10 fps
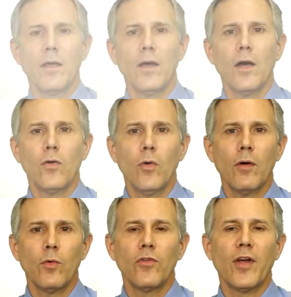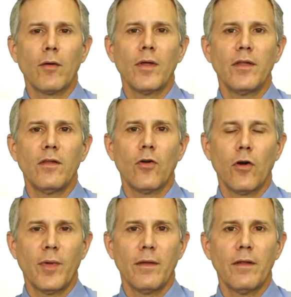A court will generally
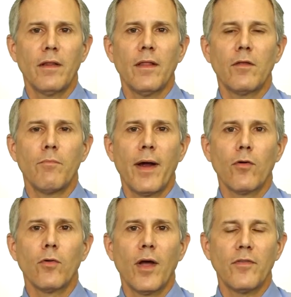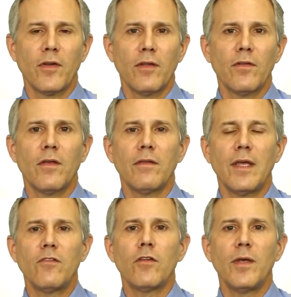determine that the marital residence
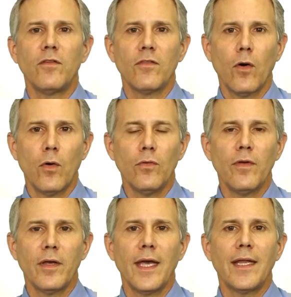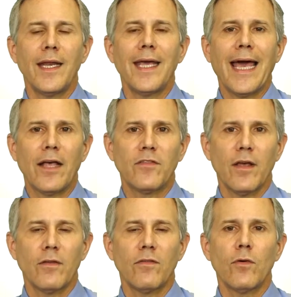needs to be sold and any
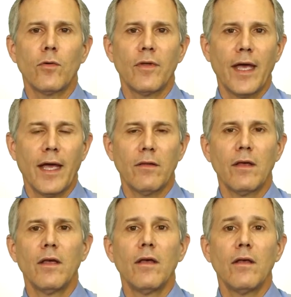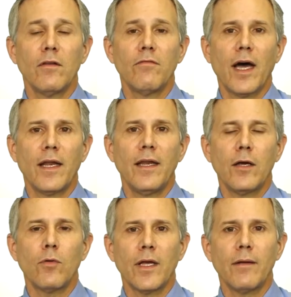assets or debt divided
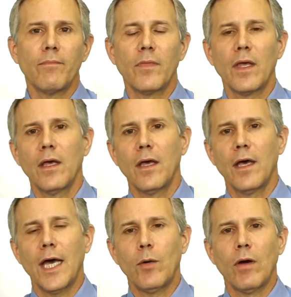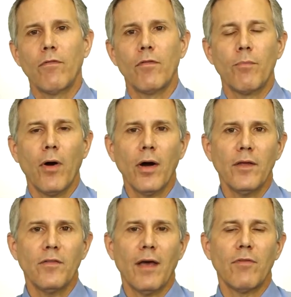equally. However, if the
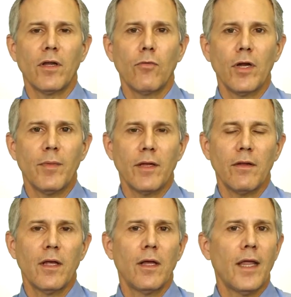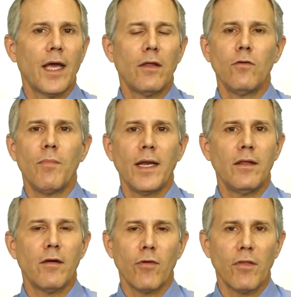parties have an agreement, they can do many
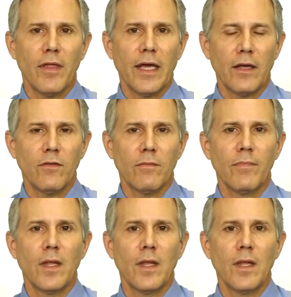different things.